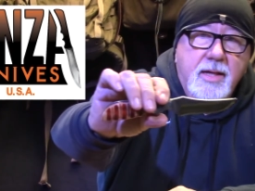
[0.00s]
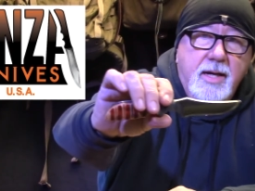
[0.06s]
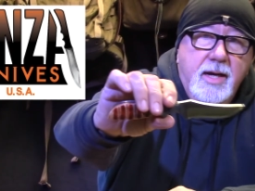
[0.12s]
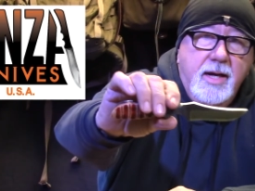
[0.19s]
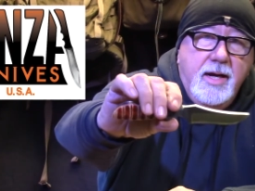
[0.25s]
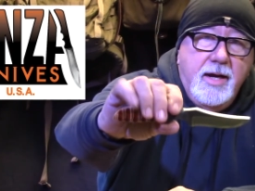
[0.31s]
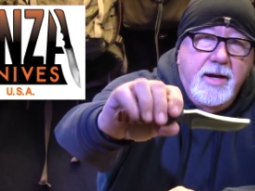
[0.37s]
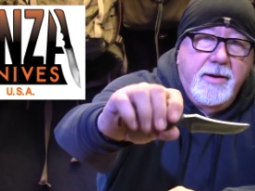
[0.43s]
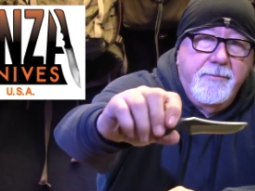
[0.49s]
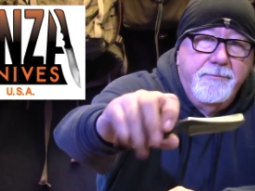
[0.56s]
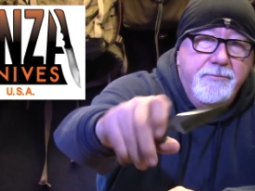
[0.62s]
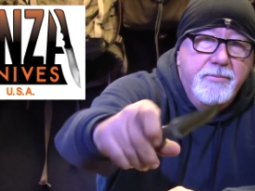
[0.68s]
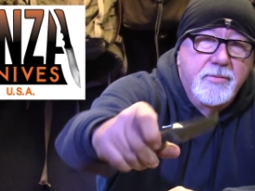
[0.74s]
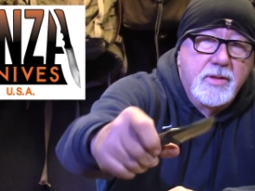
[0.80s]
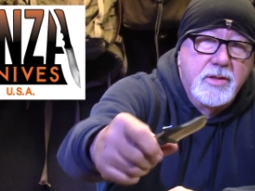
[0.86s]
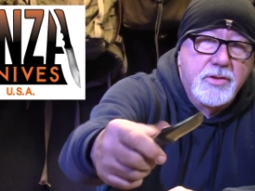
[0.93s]
Um,
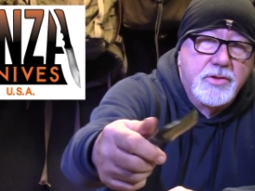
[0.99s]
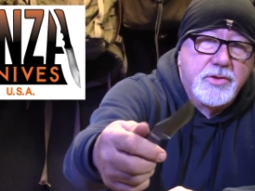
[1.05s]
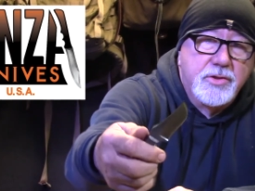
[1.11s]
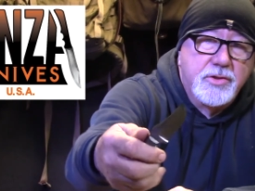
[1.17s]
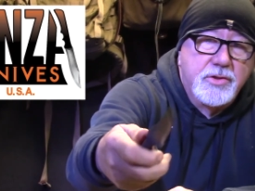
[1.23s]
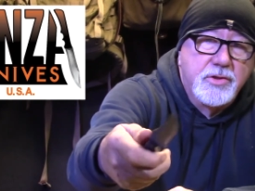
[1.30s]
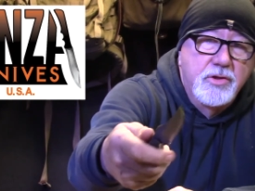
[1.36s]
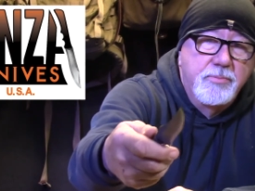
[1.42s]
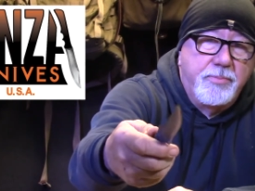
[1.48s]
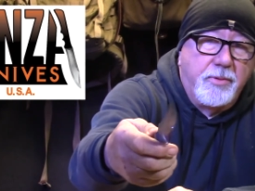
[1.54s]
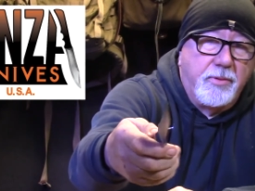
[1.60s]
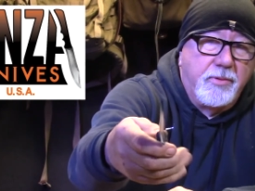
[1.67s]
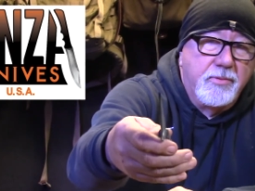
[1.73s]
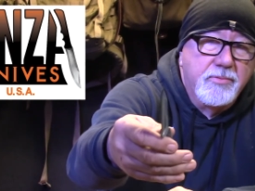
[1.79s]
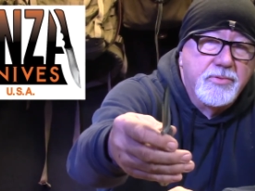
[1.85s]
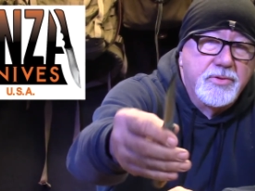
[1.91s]
super,
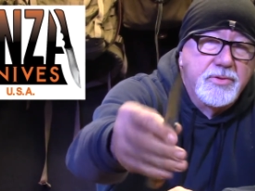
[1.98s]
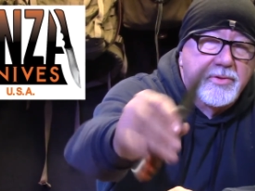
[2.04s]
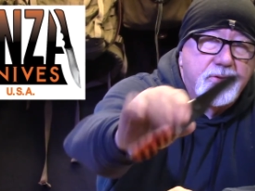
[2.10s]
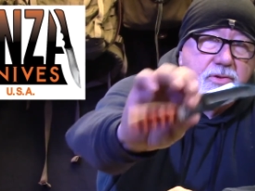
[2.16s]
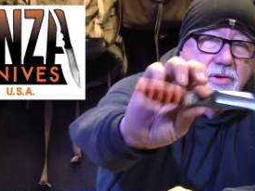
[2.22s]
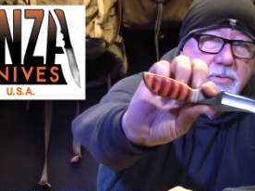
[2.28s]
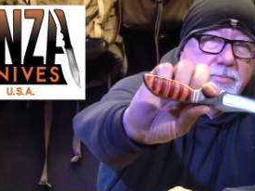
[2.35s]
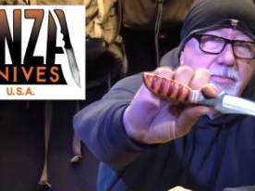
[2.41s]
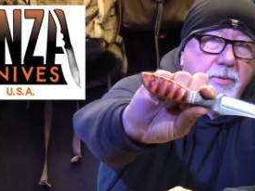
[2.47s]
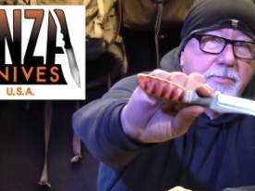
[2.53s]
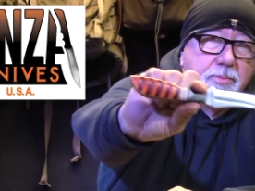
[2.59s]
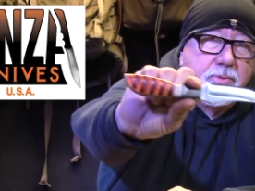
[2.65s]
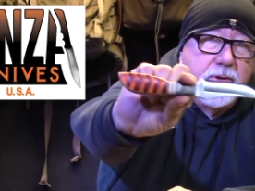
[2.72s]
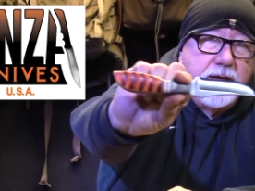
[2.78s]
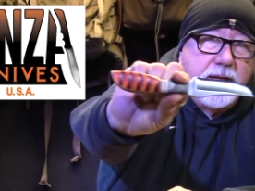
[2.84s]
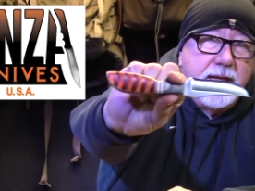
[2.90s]
super
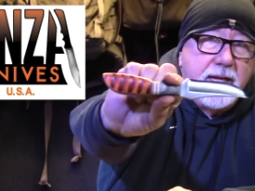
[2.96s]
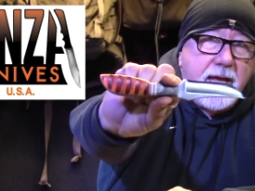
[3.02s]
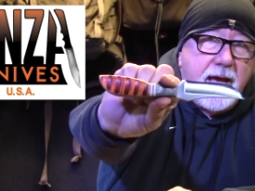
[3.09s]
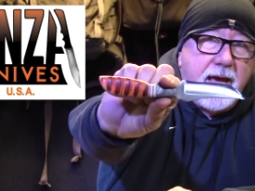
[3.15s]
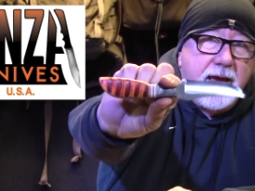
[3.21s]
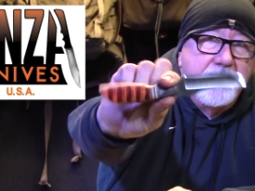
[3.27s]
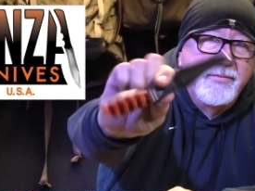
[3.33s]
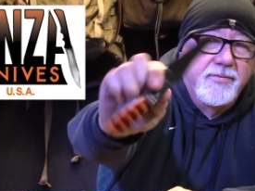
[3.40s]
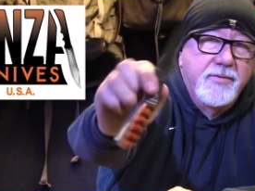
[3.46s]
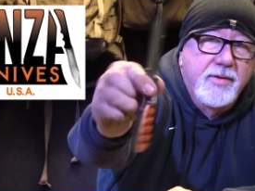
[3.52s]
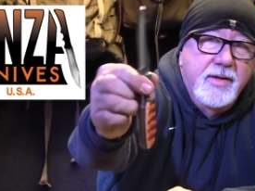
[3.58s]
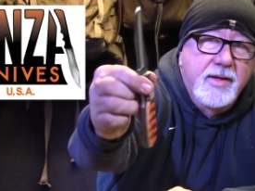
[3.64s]
pretty knife.